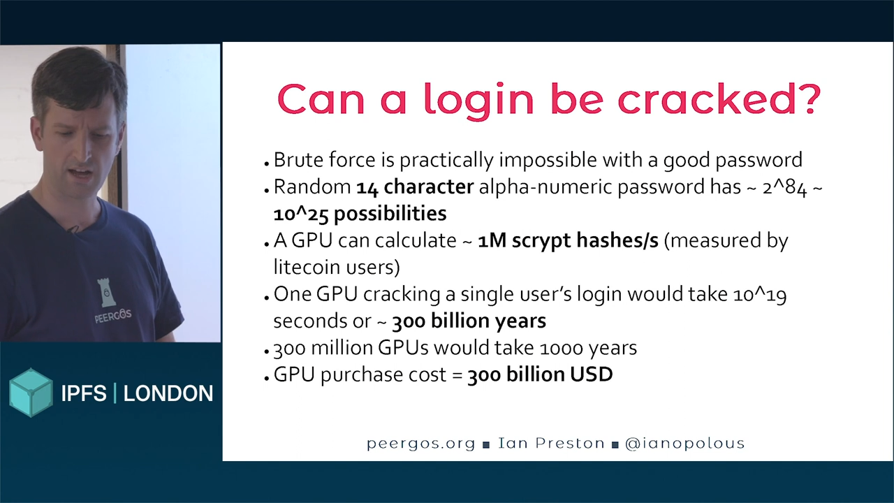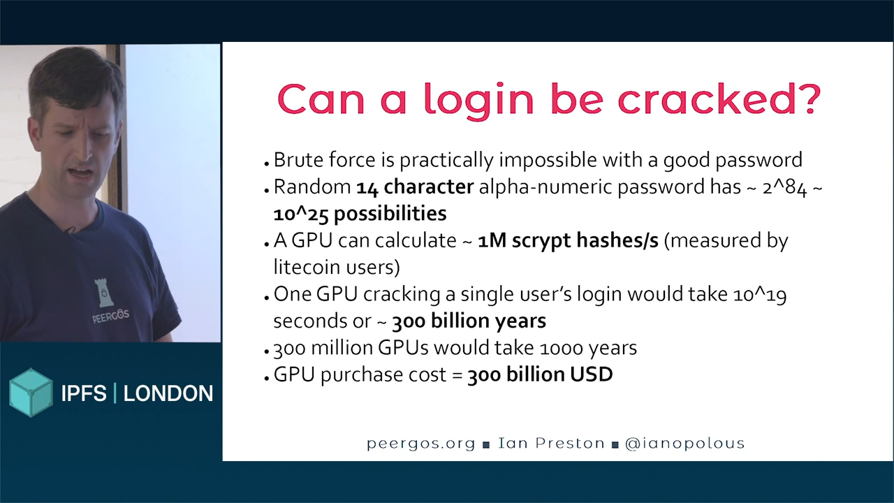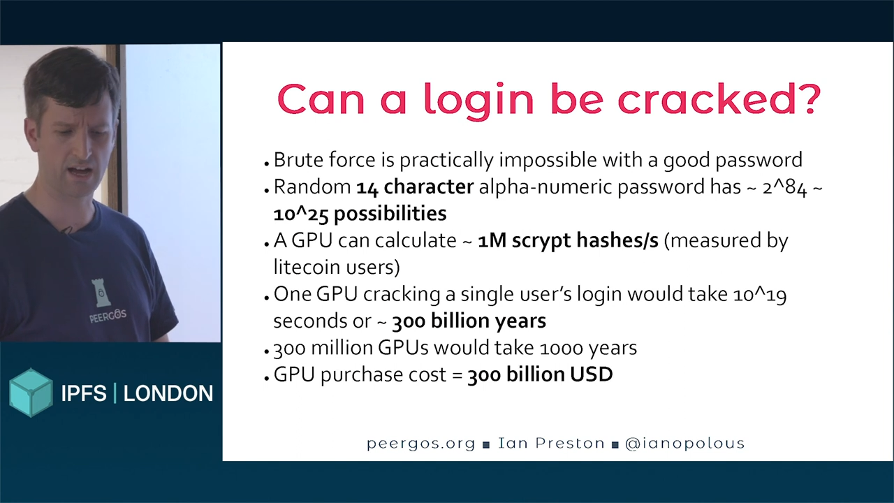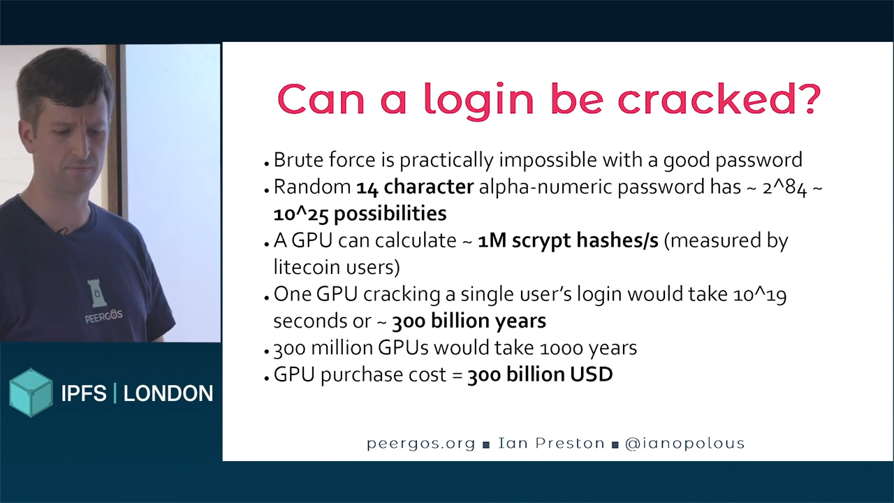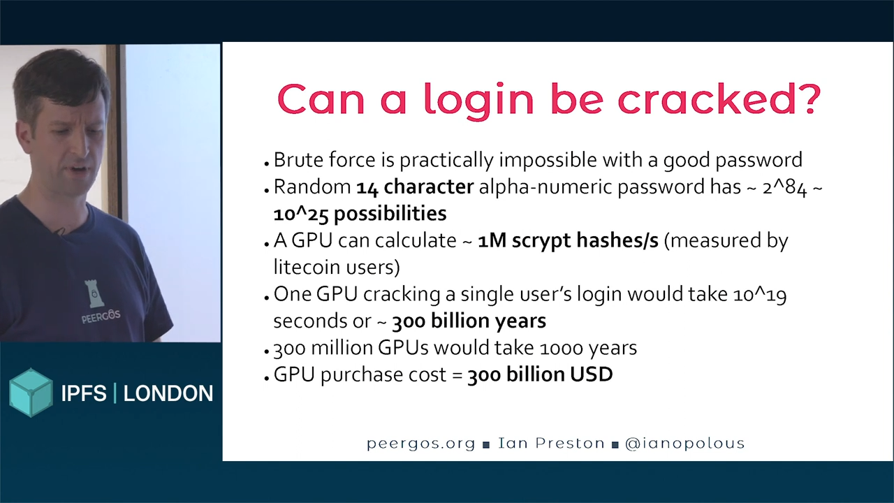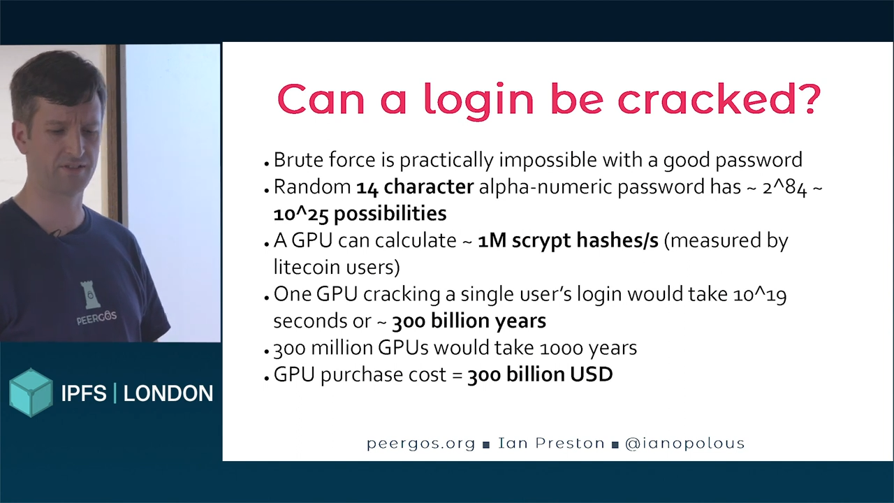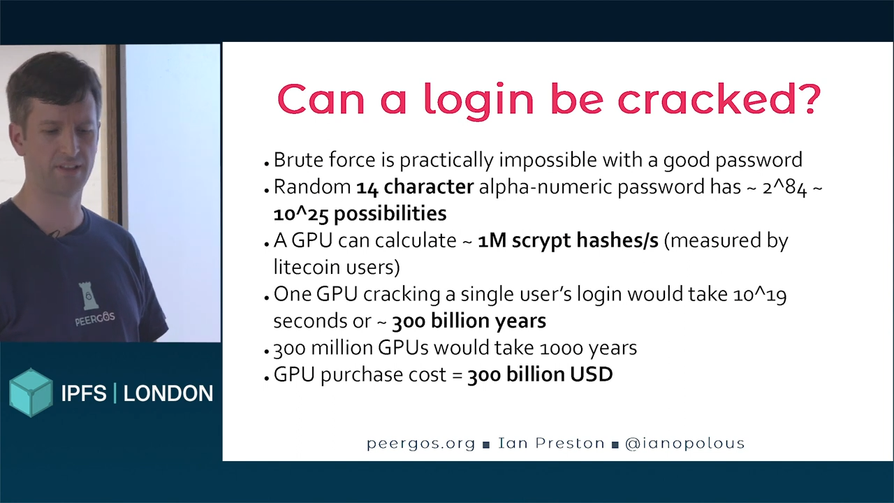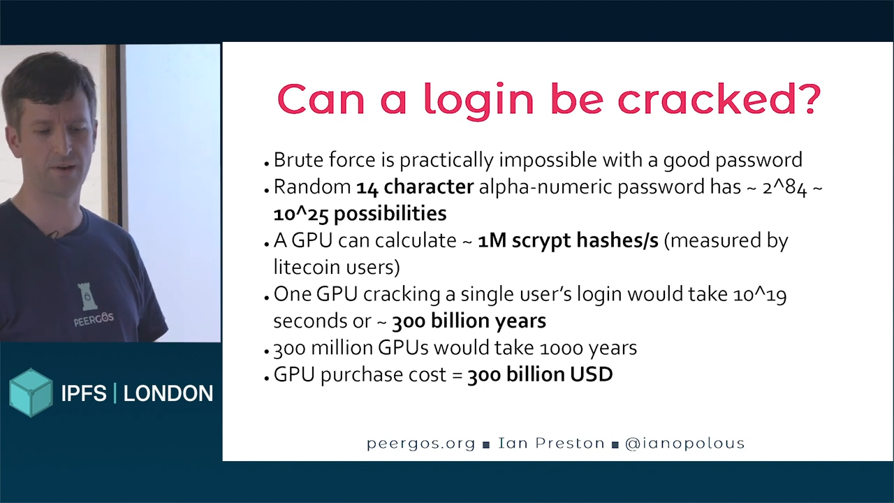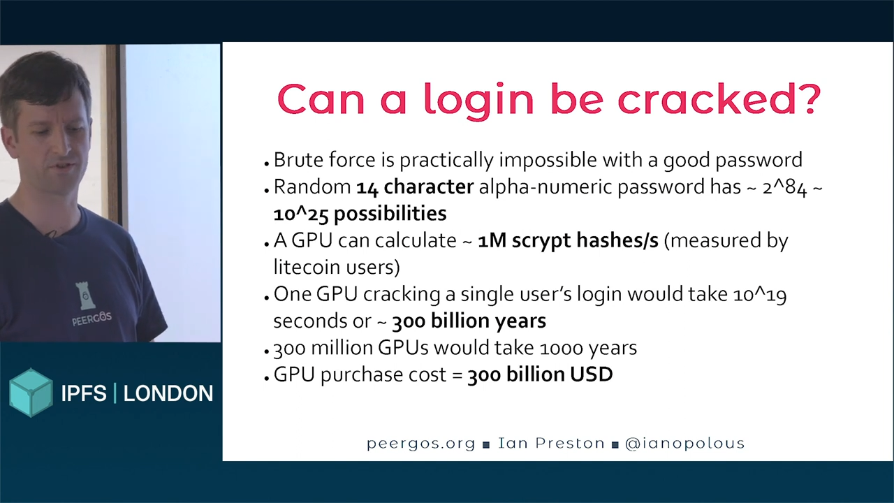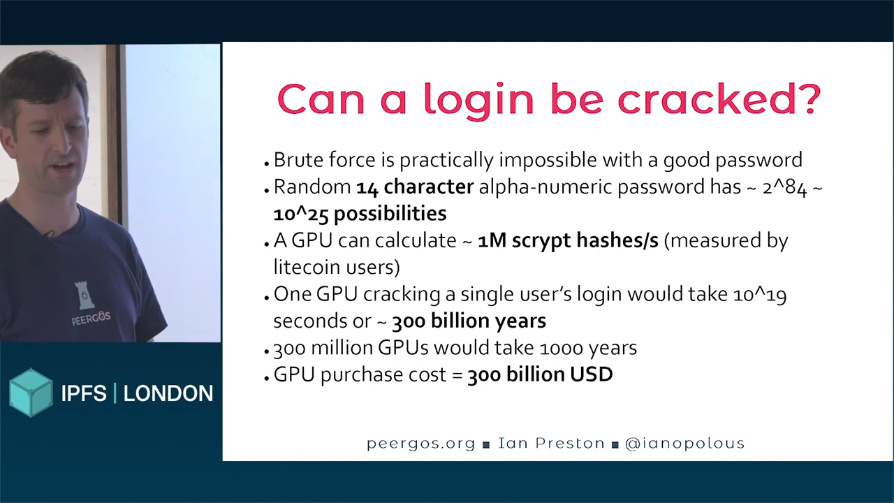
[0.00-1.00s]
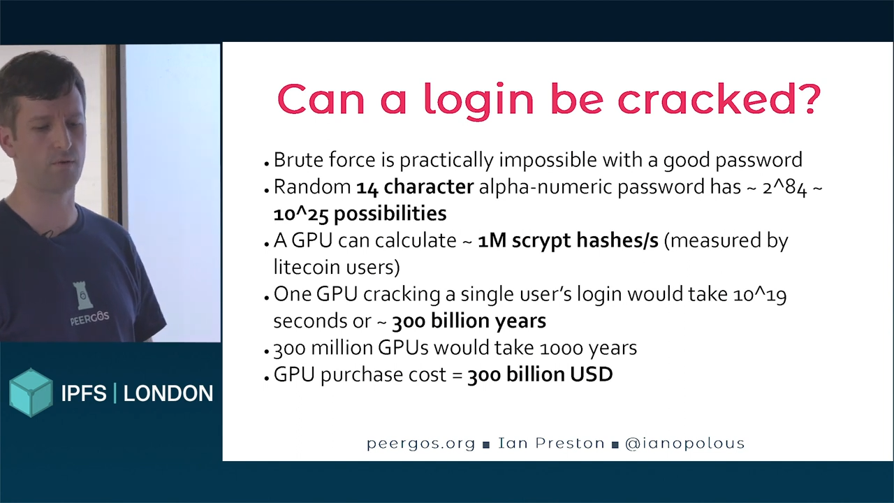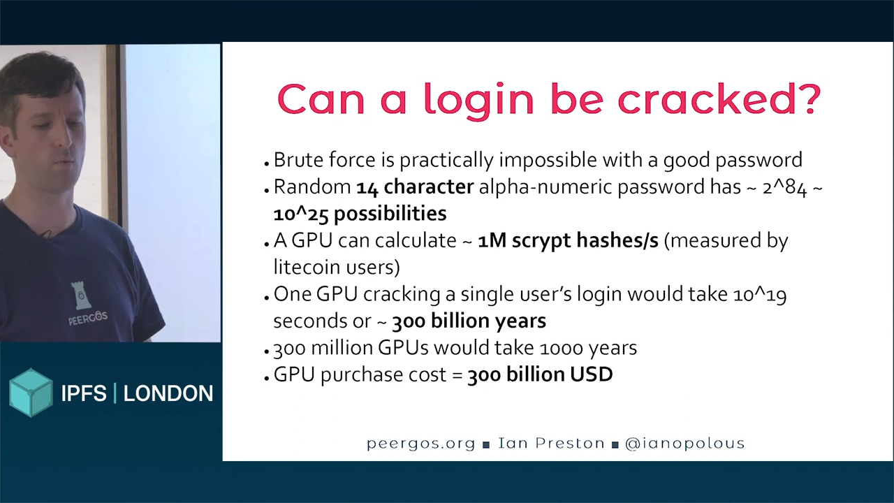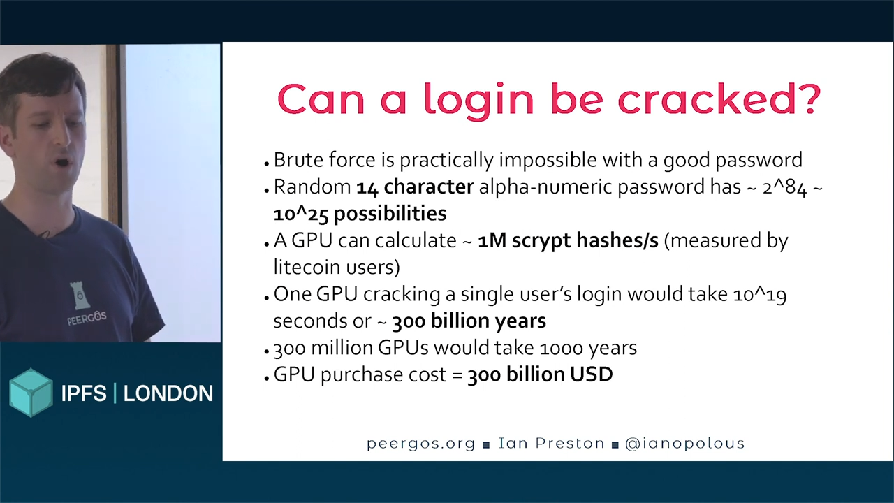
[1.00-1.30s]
Uh, basically, that would take